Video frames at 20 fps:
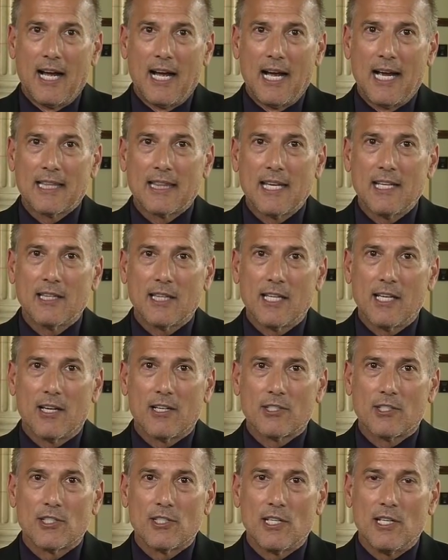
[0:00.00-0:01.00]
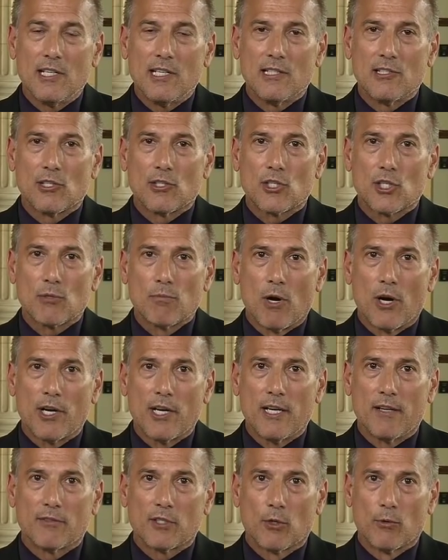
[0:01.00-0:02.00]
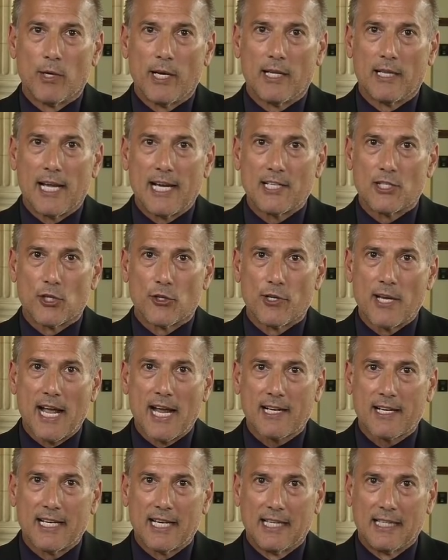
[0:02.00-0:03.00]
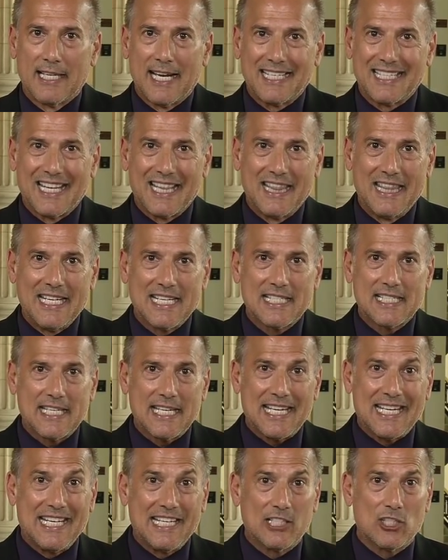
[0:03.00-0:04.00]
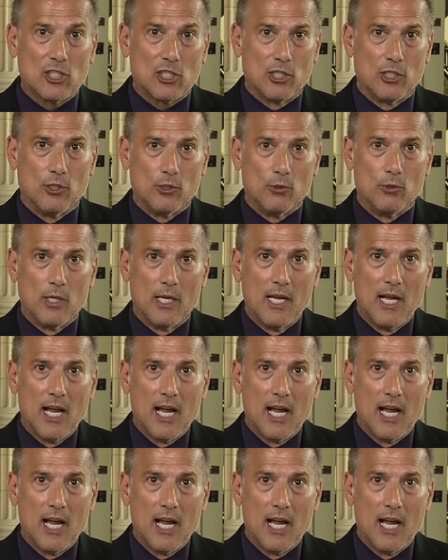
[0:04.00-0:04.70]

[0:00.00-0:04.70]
I think the Argentinians are smart enough to realize they're not going to let this issue